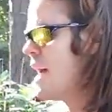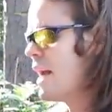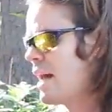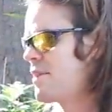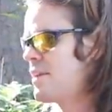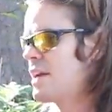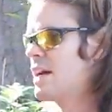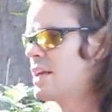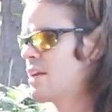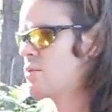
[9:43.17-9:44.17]
and I think,
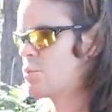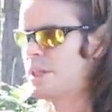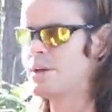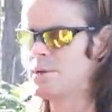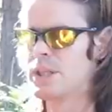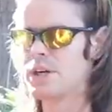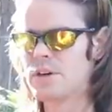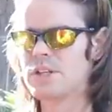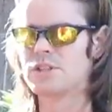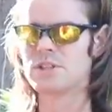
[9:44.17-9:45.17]
again, really, really
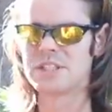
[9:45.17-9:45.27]
good as your